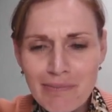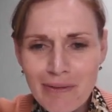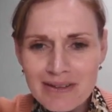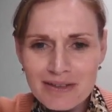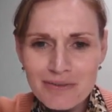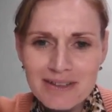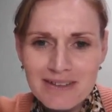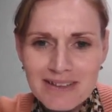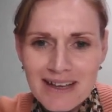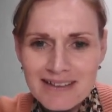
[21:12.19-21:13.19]
point that we
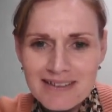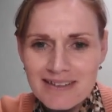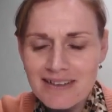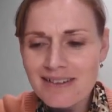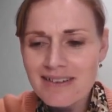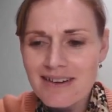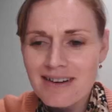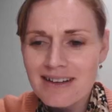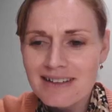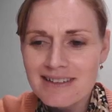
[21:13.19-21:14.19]
discussed
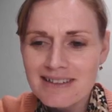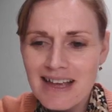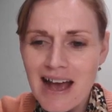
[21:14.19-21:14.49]
earlier is,